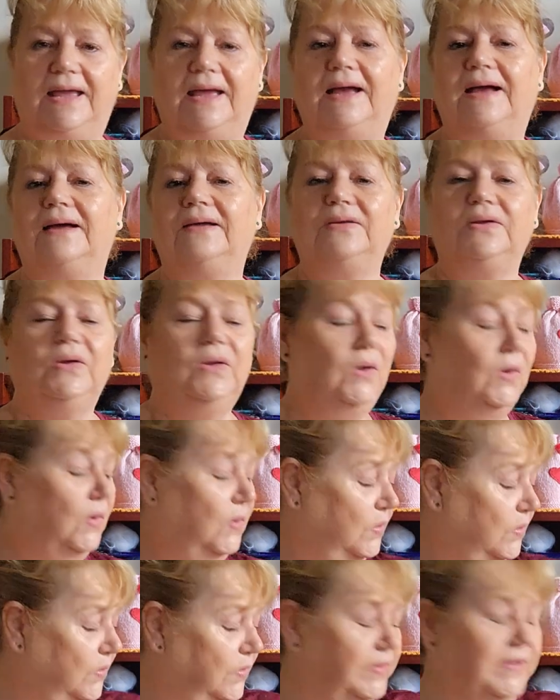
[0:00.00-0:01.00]
out
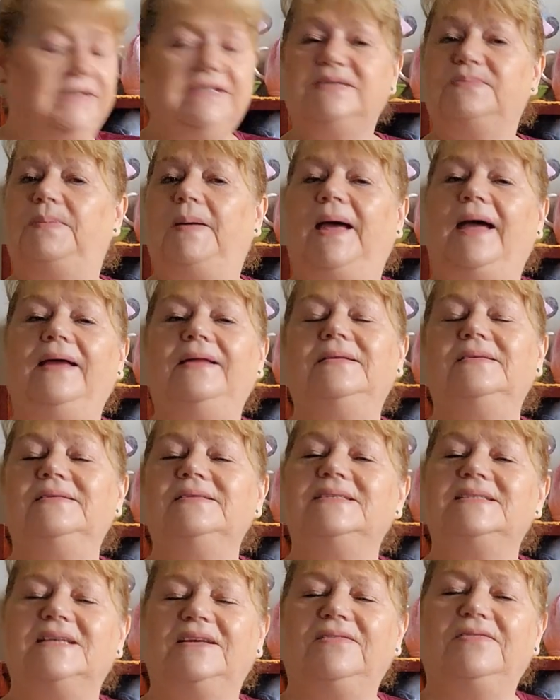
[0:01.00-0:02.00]
all these
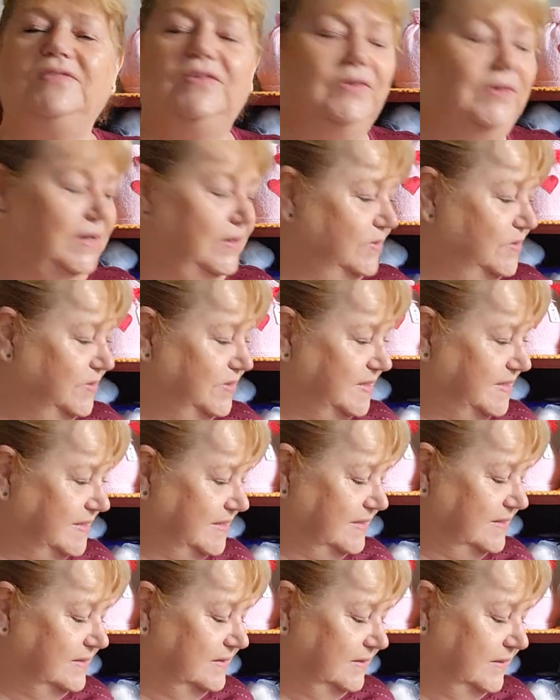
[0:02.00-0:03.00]
patterns if you're
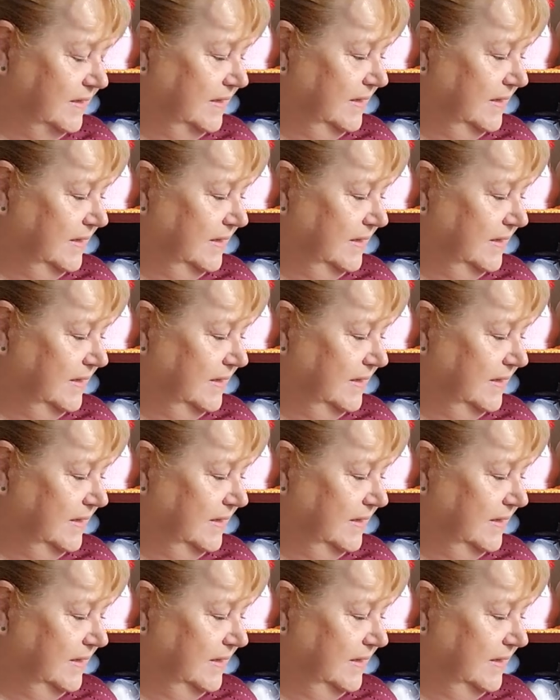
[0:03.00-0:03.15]
interested.